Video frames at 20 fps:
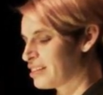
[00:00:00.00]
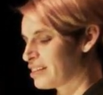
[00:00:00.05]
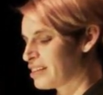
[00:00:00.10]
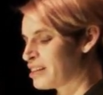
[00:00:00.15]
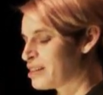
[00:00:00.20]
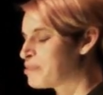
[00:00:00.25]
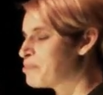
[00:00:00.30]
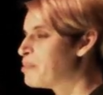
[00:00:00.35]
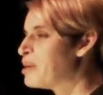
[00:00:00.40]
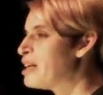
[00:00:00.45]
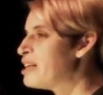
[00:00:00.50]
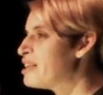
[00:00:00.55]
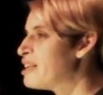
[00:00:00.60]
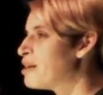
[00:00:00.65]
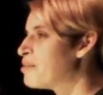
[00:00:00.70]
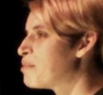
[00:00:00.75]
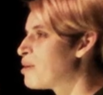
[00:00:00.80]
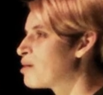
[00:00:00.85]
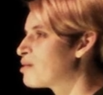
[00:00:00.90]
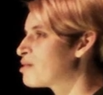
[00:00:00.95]
this
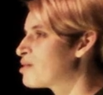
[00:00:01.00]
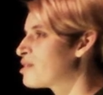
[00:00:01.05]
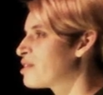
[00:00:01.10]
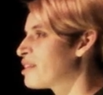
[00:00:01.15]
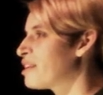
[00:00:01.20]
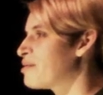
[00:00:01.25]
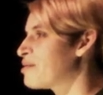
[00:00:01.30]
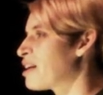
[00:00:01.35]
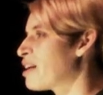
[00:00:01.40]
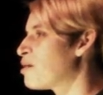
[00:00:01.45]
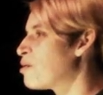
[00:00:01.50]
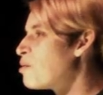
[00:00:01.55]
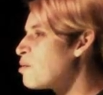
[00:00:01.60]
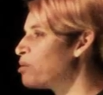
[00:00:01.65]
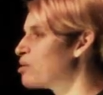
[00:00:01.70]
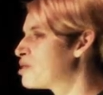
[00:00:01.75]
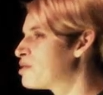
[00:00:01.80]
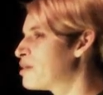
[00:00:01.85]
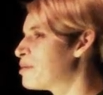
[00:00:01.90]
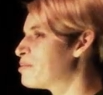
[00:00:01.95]
media monster. And he's like
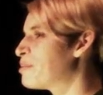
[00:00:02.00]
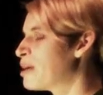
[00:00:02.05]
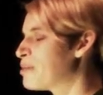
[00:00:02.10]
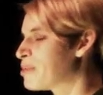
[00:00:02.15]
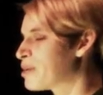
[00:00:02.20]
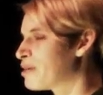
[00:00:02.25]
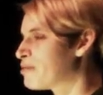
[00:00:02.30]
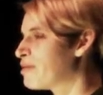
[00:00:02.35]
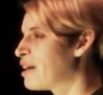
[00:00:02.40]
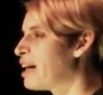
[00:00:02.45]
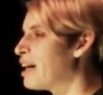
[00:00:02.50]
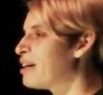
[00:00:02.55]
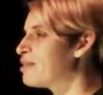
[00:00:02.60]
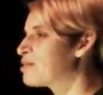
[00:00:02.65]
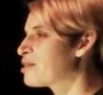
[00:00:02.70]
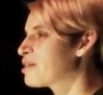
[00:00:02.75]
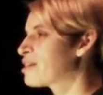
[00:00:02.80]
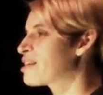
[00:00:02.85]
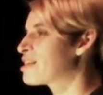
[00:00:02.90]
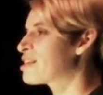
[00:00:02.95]
ordering people around
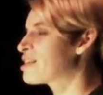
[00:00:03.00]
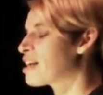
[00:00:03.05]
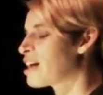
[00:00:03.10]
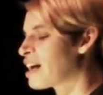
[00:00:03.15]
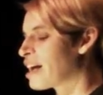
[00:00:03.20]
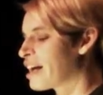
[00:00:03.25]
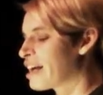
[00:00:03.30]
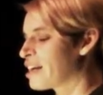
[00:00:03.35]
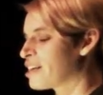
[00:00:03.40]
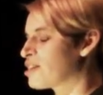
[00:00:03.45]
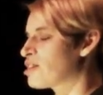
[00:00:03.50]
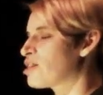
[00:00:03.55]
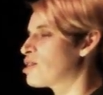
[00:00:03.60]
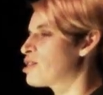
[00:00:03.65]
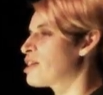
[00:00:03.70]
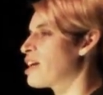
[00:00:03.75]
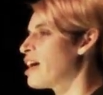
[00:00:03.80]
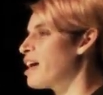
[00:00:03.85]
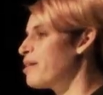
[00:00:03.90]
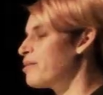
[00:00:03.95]
on the site and
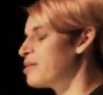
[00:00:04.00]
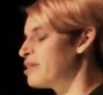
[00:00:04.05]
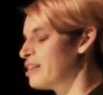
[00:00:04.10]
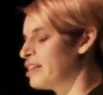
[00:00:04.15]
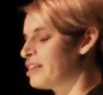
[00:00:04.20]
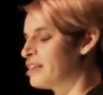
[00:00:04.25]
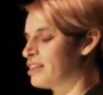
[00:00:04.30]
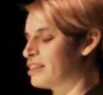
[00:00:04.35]
shouting.